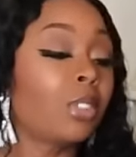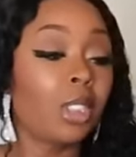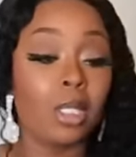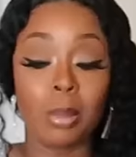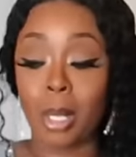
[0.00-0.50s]

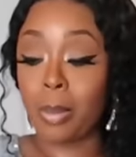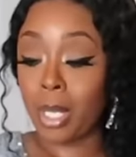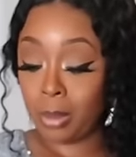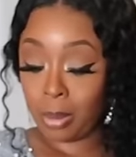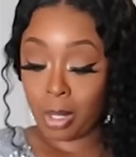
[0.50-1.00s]
This is my
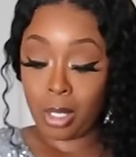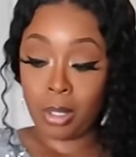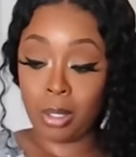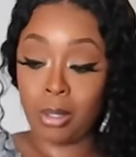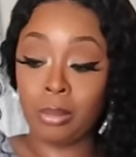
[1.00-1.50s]
baby right
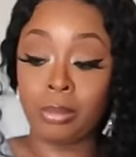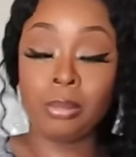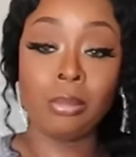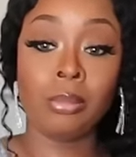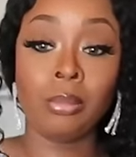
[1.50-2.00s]
here.
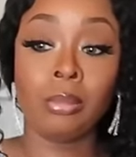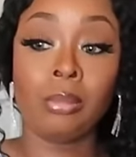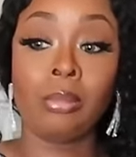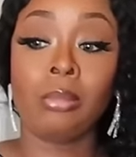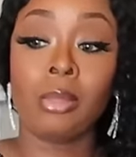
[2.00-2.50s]

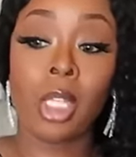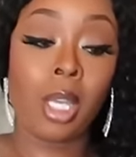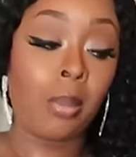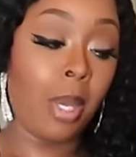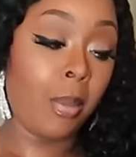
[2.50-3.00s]

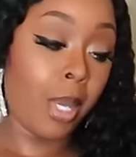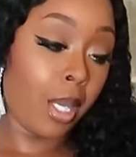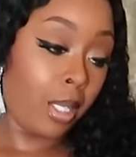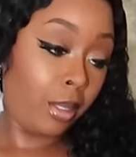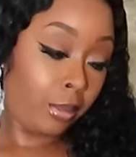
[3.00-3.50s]
Hey,
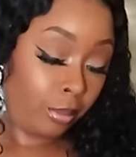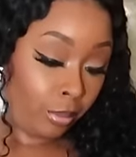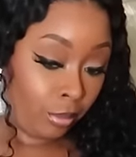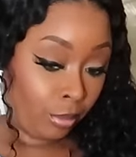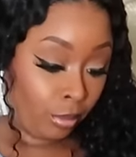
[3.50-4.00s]
baby.
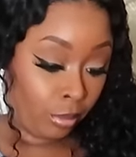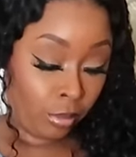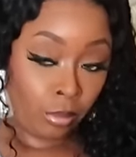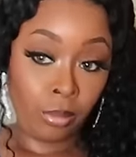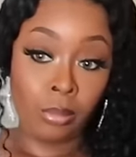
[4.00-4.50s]

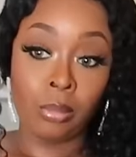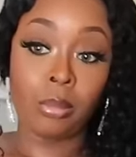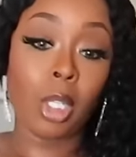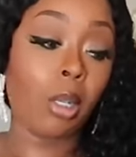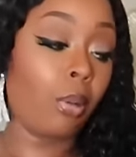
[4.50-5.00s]

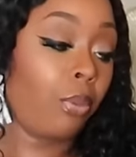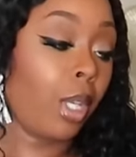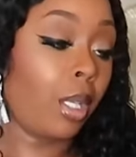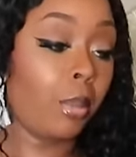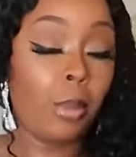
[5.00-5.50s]
Matter of
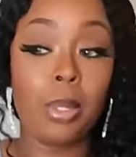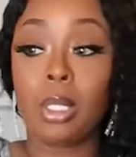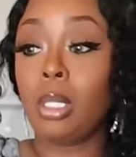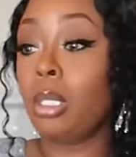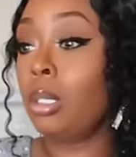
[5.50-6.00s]
fact, let me put
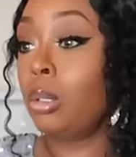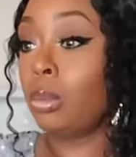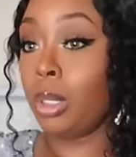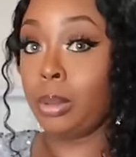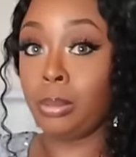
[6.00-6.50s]
the little
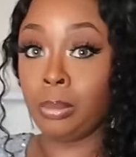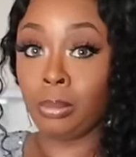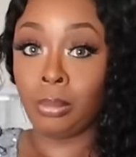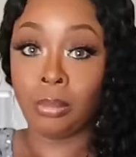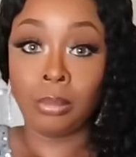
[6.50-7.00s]
one
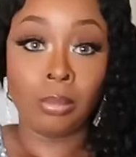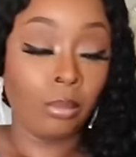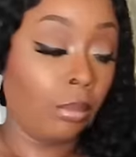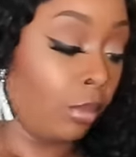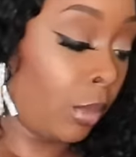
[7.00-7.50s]

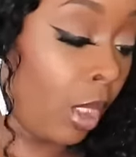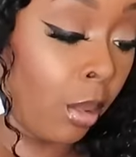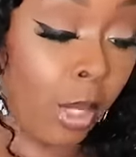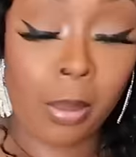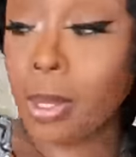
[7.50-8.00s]

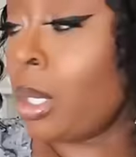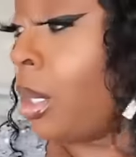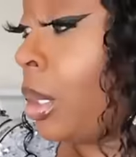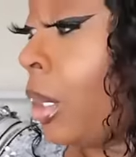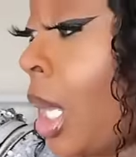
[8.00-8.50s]
in my purse.